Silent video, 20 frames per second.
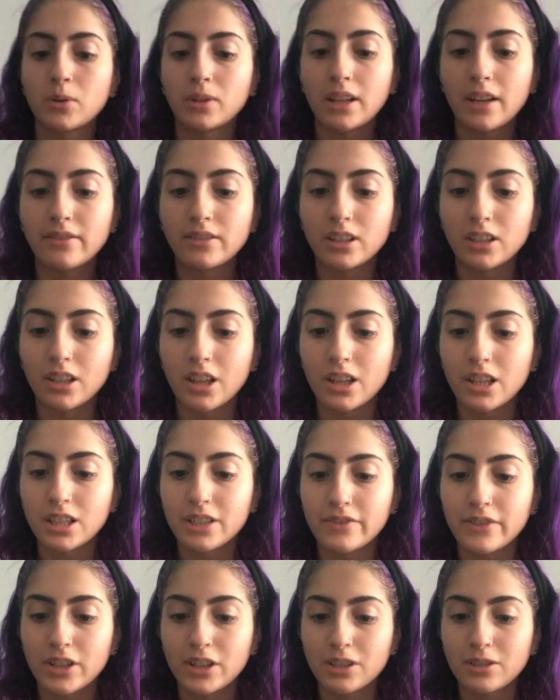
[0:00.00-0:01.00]
what I've done on this
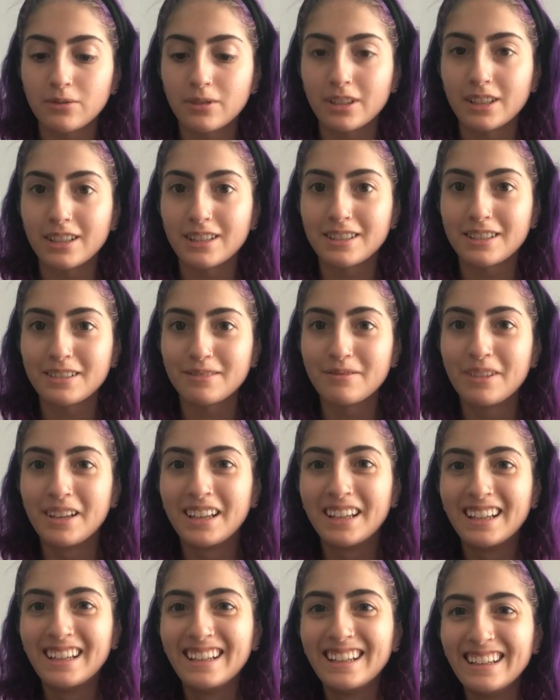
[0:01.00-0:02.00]
first one is
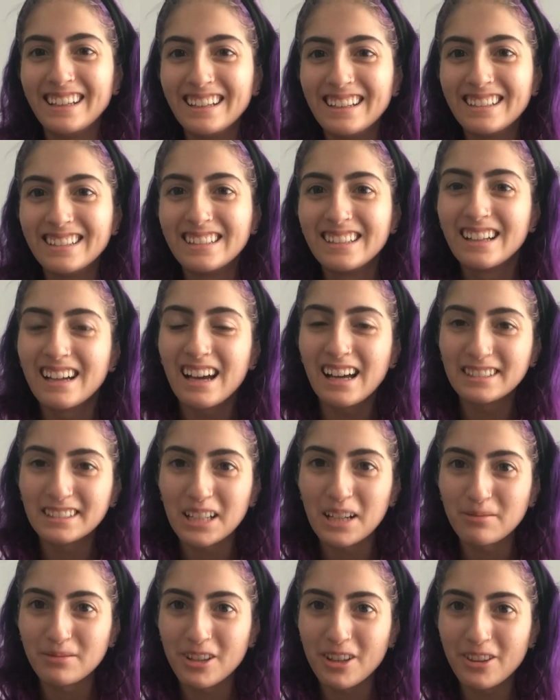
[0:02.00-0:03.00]
I
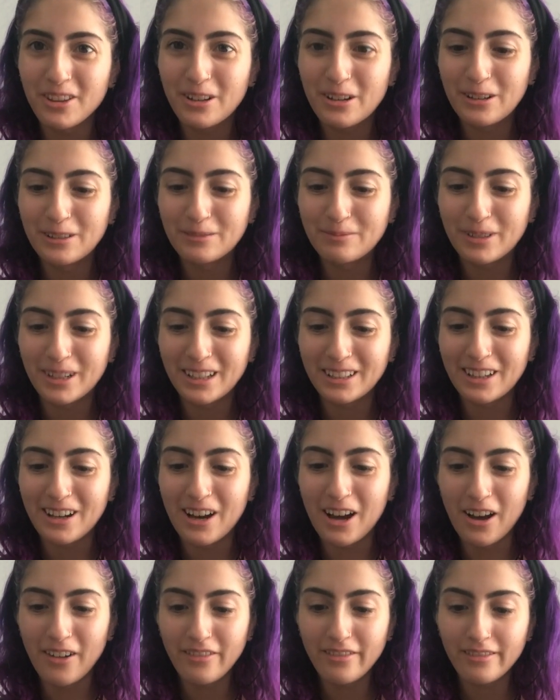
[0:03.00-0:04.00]
taped all the gold part
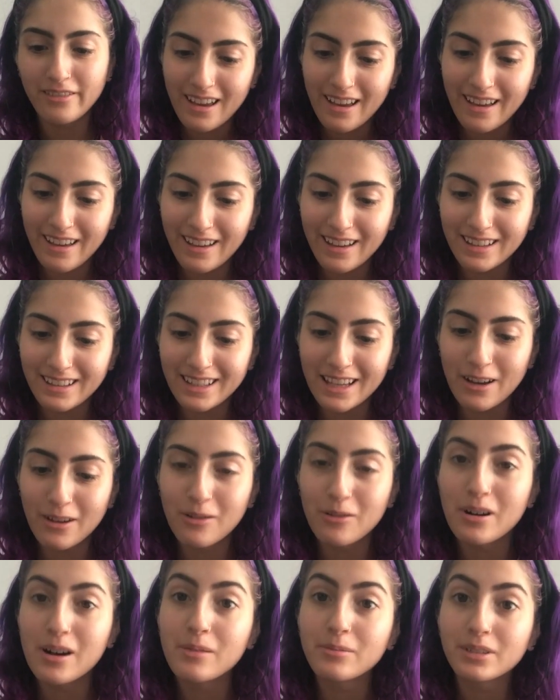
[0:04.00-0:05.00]
off, and
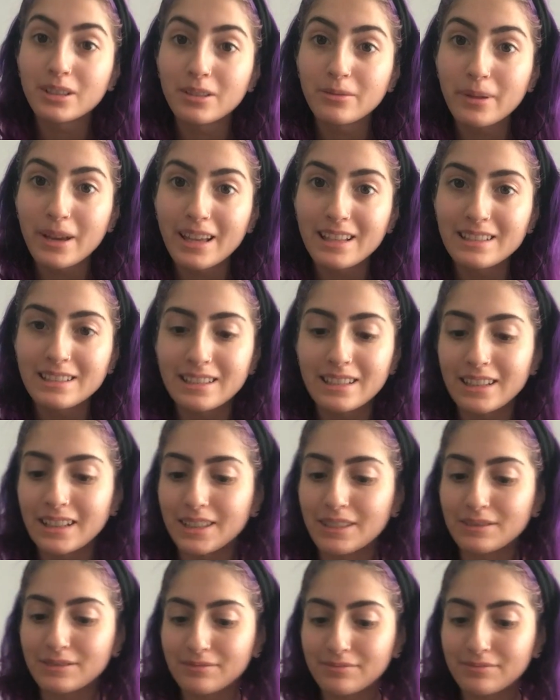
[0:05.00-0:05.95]
now I'm gonna paint it.